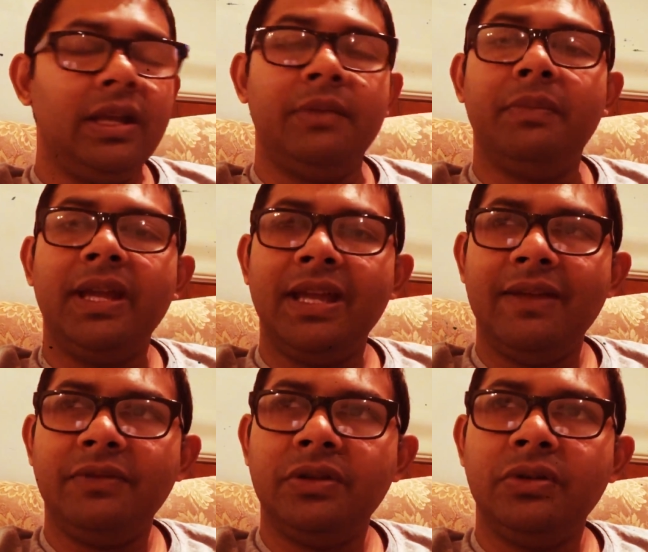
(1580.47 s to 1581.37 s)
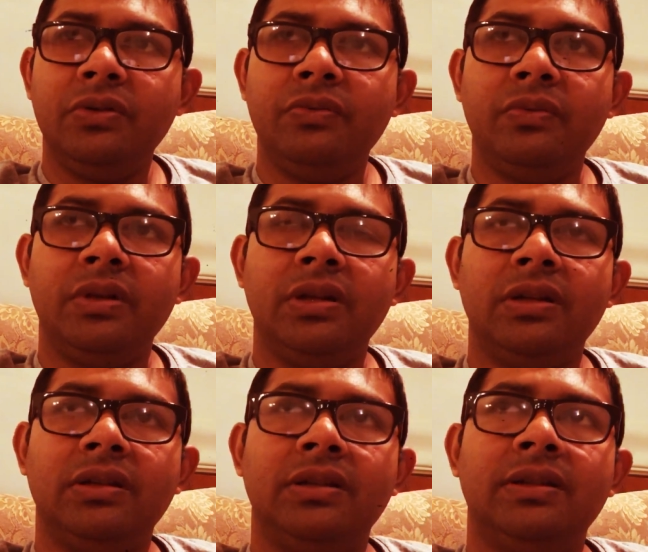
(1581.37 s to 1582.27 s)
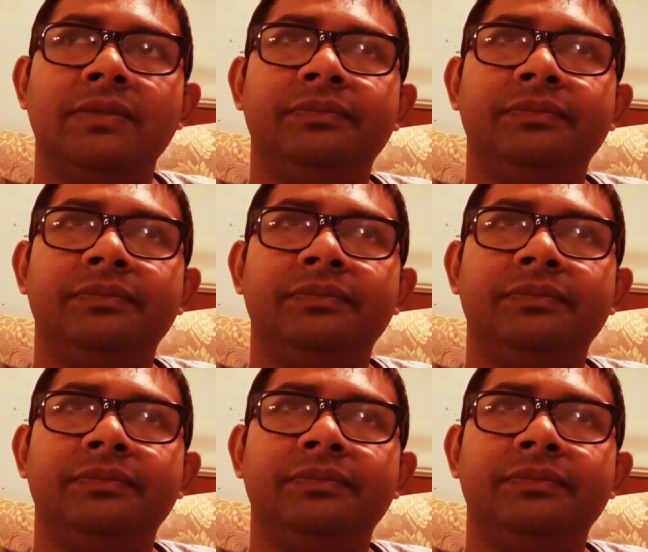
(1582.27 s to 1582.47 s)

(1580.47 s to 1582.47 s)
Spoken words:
it may have to do with